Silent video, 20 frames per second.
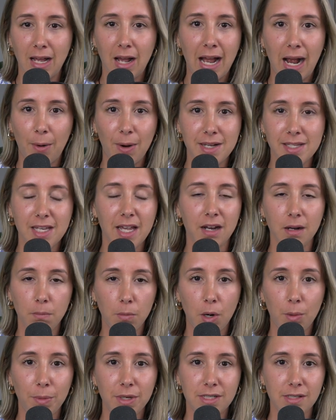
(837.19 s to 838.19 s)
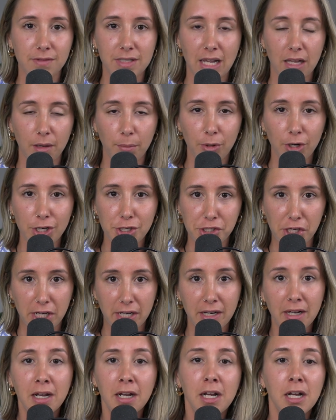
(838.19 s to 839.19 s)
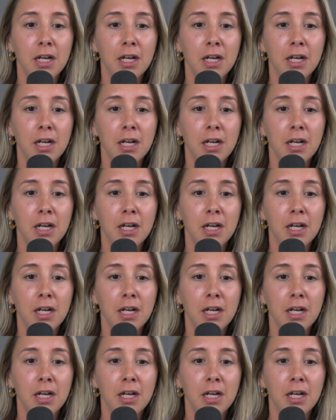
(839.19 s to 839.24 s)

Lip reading: how I said, a moment of celebration.